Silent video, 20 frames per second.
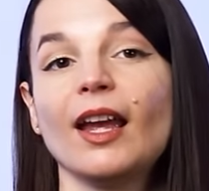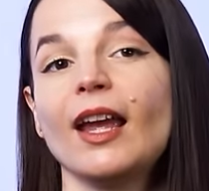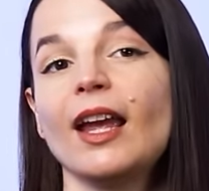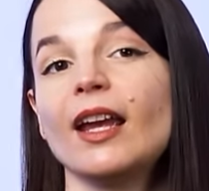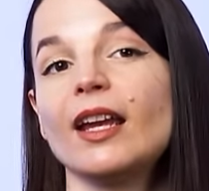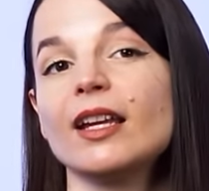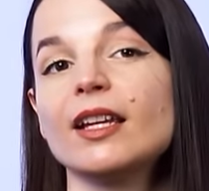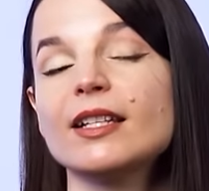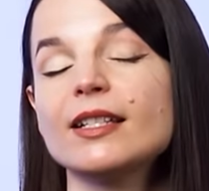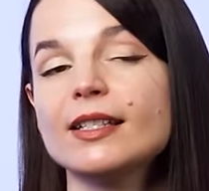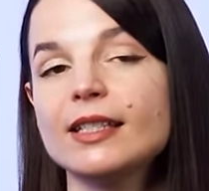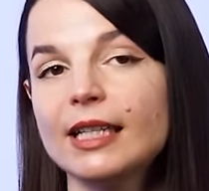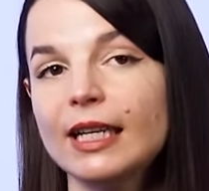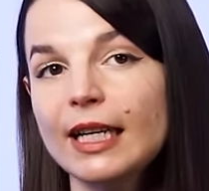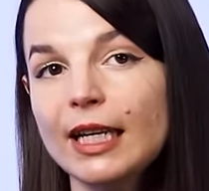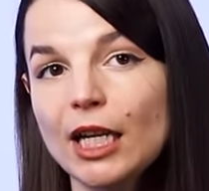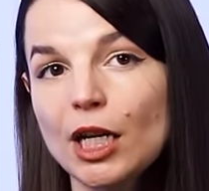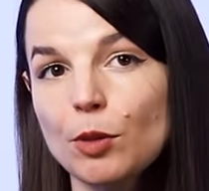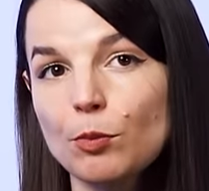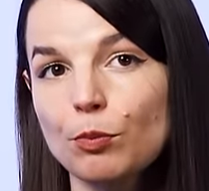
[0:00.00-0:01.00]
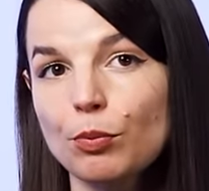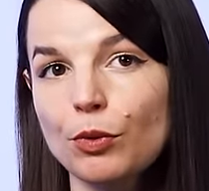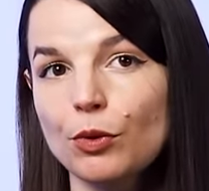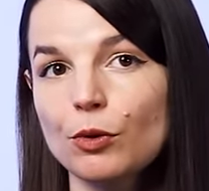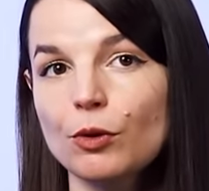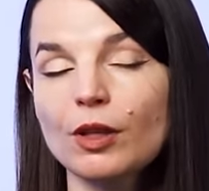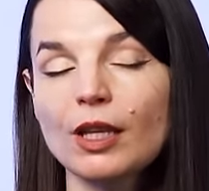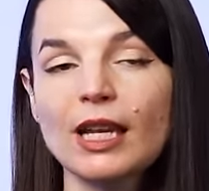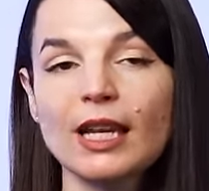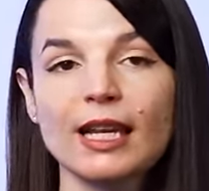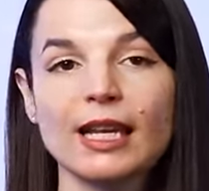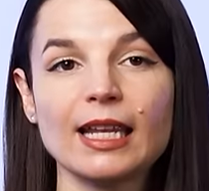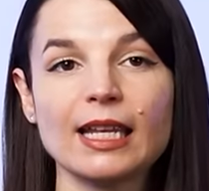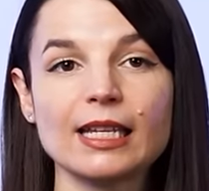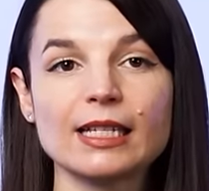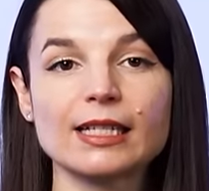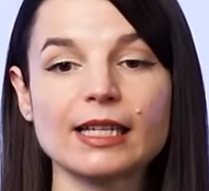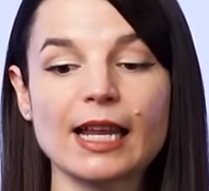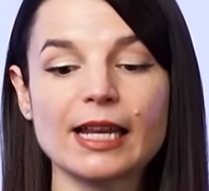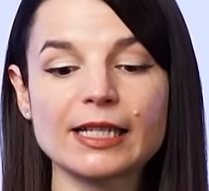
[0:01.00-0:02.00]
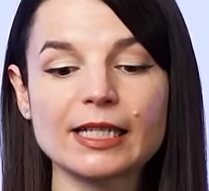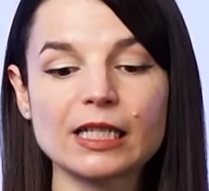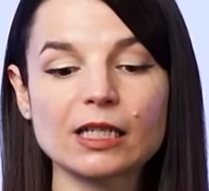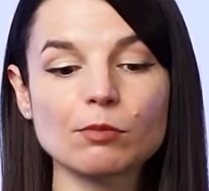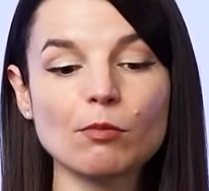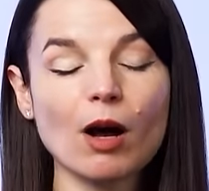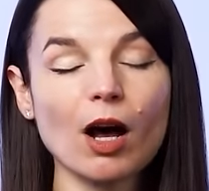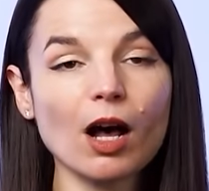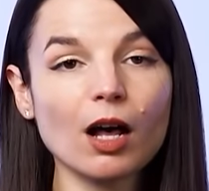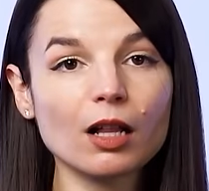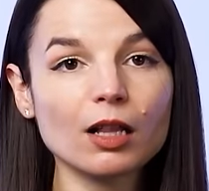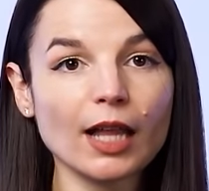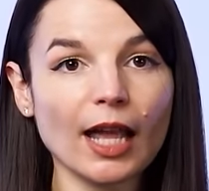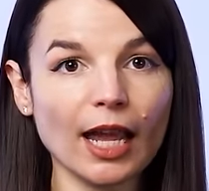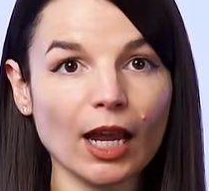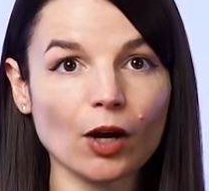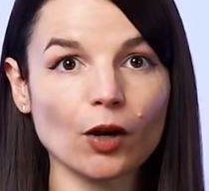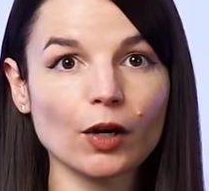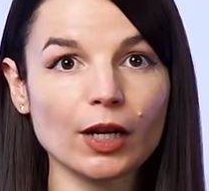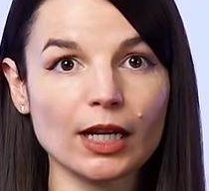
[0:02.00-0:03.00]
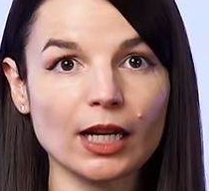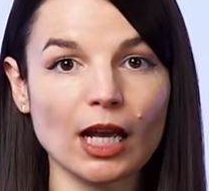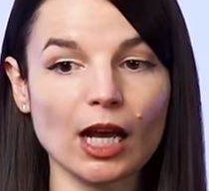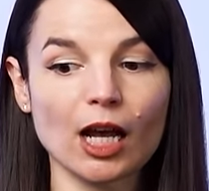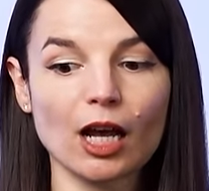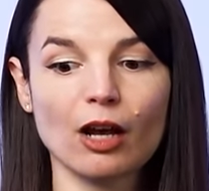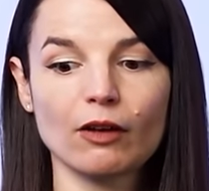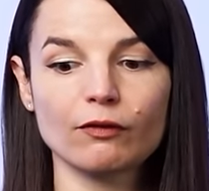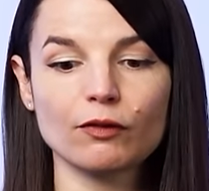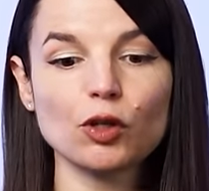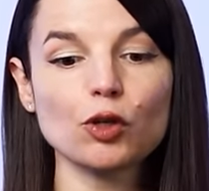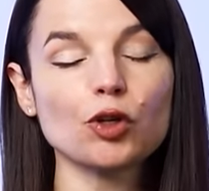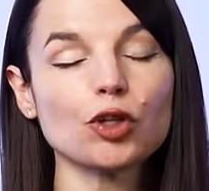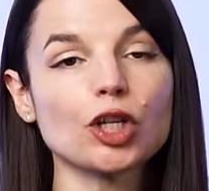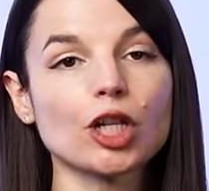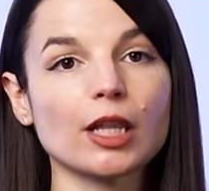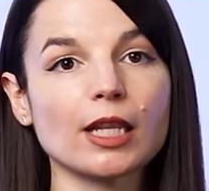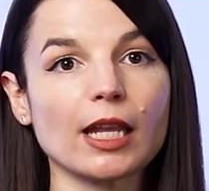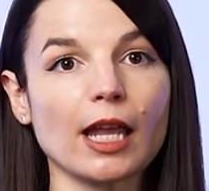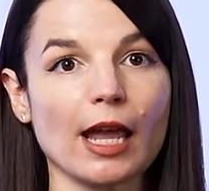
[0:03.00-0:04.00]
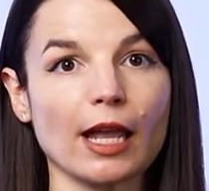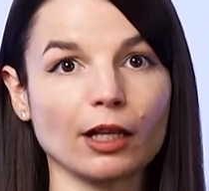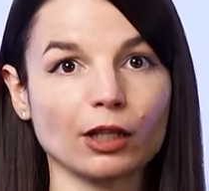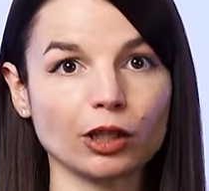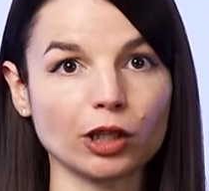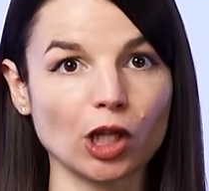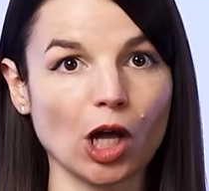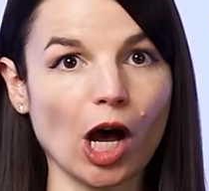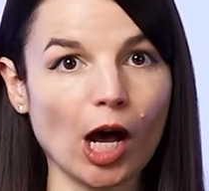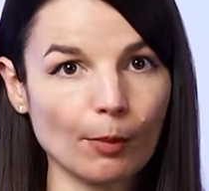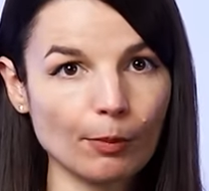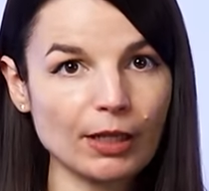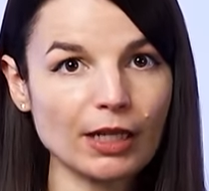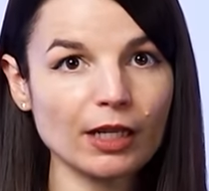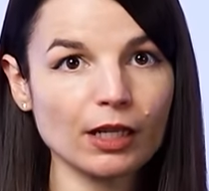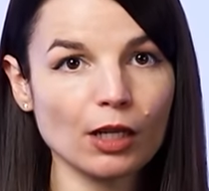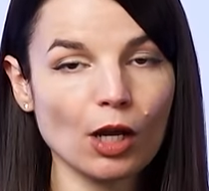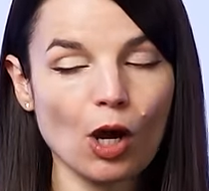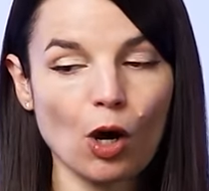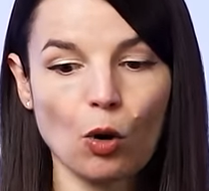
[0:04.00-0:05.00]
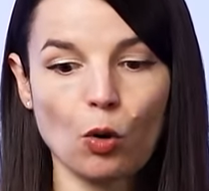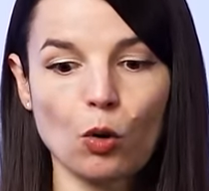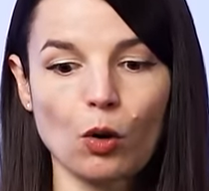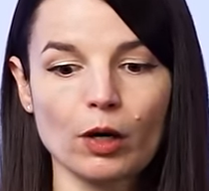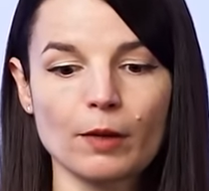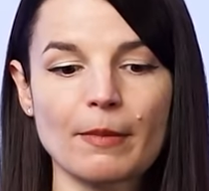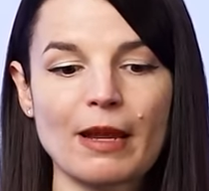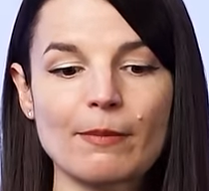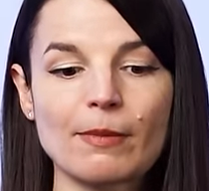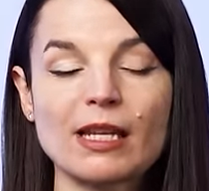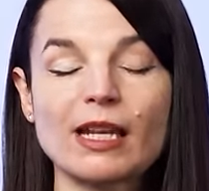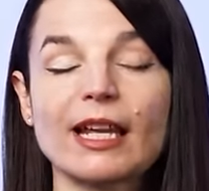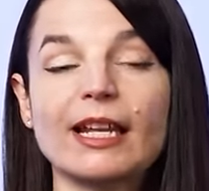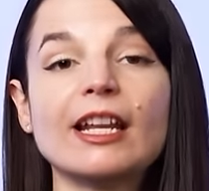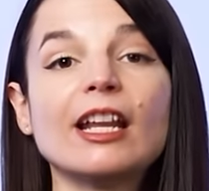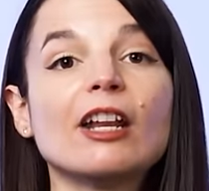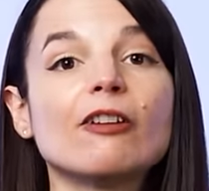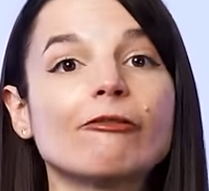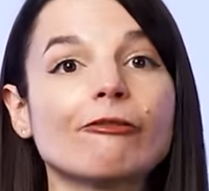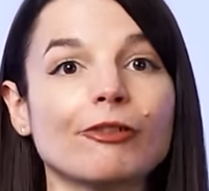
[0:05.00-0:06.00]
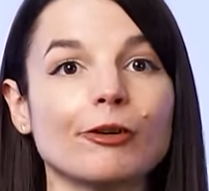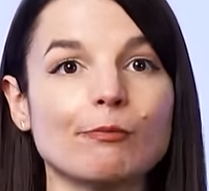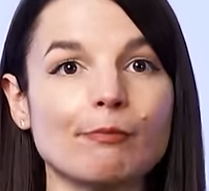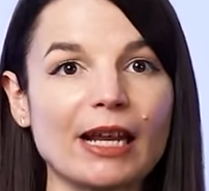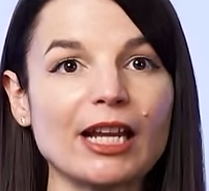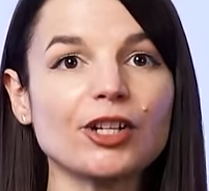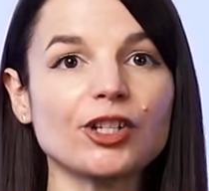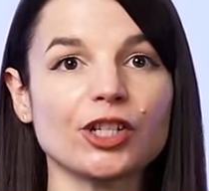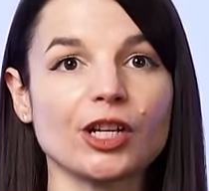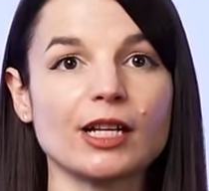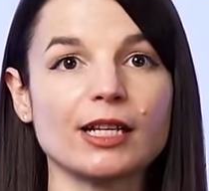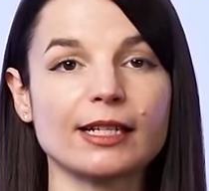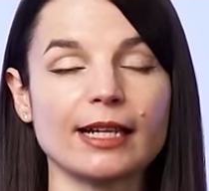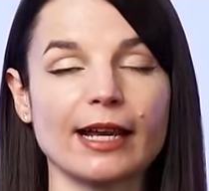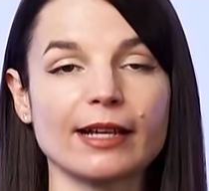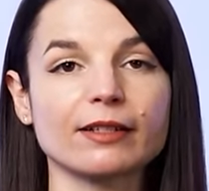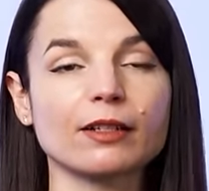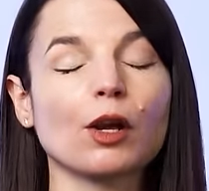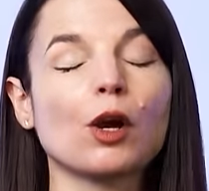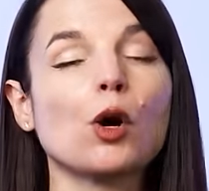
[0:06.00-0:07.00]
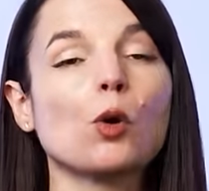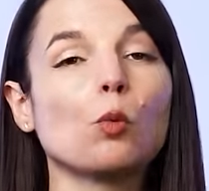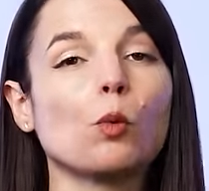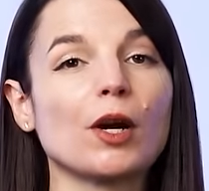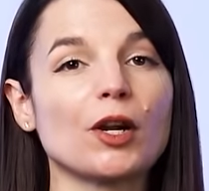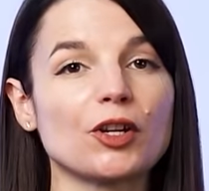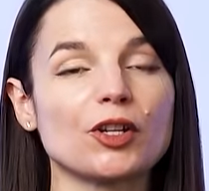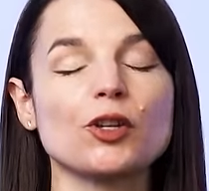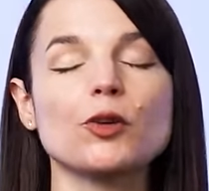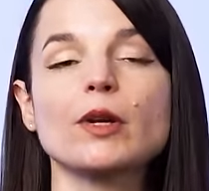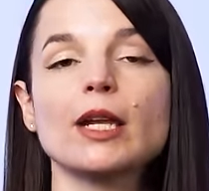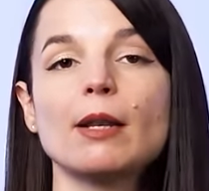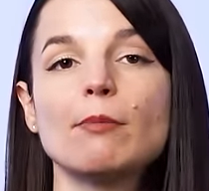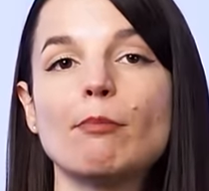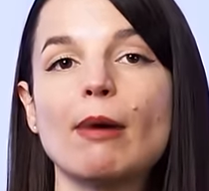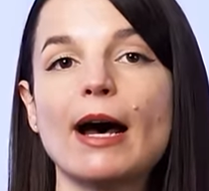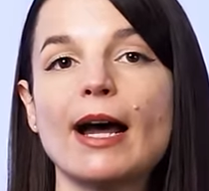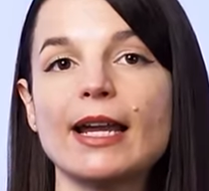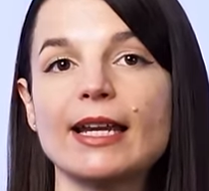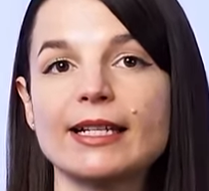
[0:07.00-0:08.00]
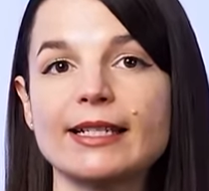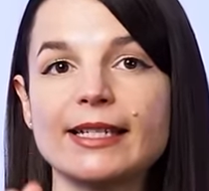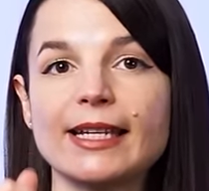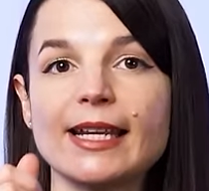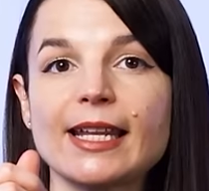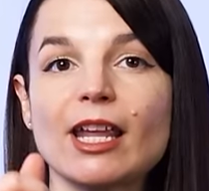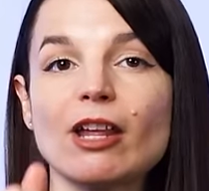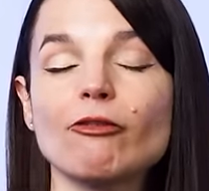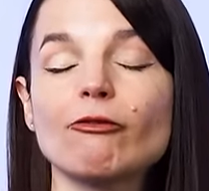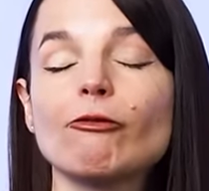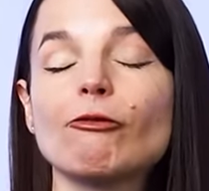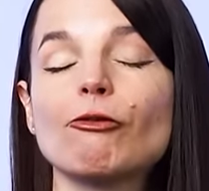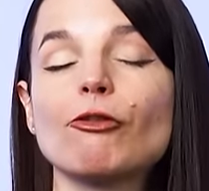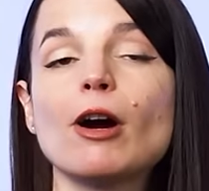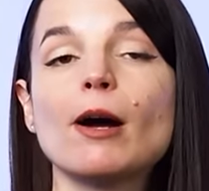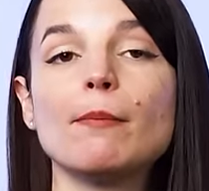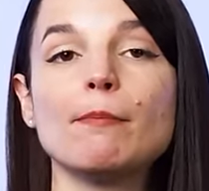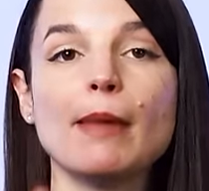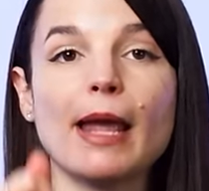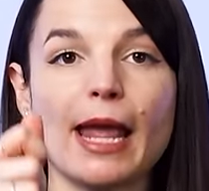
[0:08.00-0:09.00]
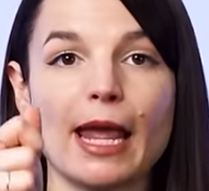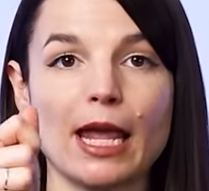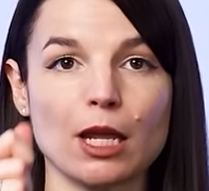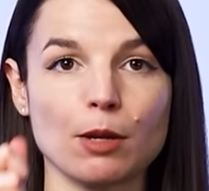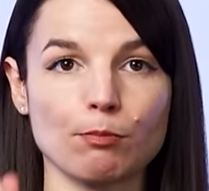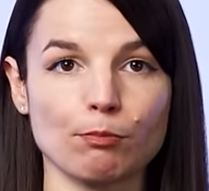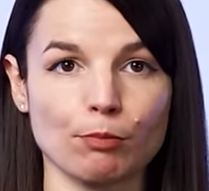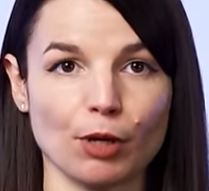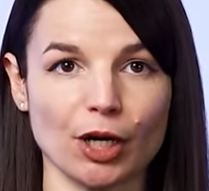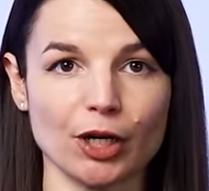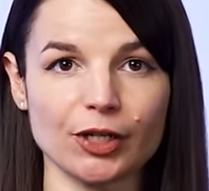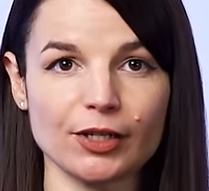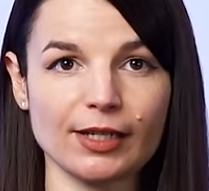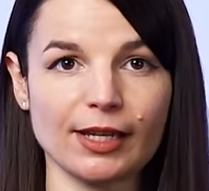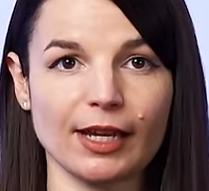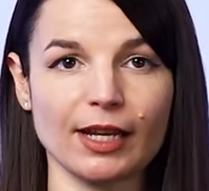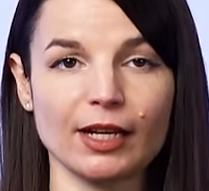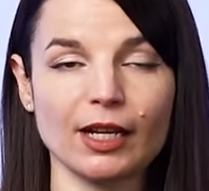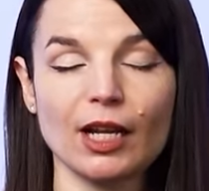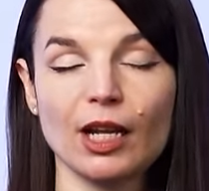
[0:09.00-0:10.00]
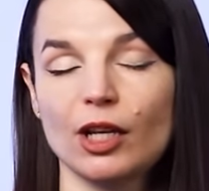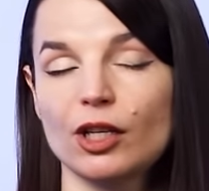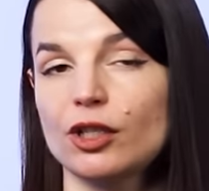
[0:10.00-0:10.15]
A ticket booth is a small area of usually a lobby or maybe an information desk where you can buy a ticket from a person.